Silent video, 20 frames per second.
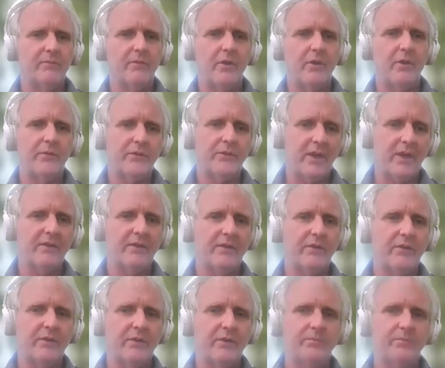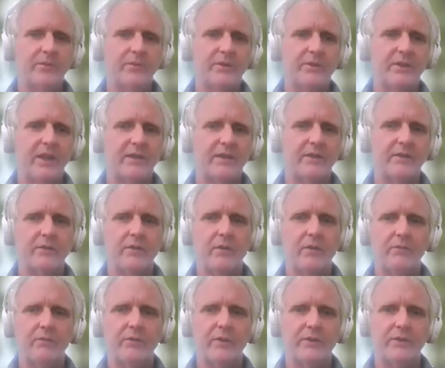on the day that this latest
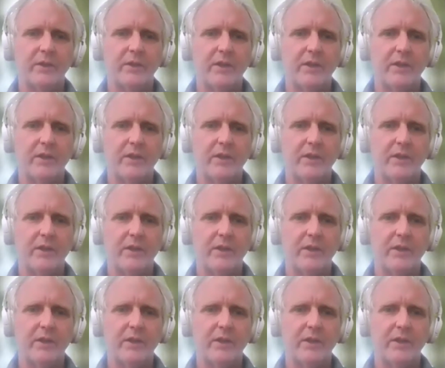conflict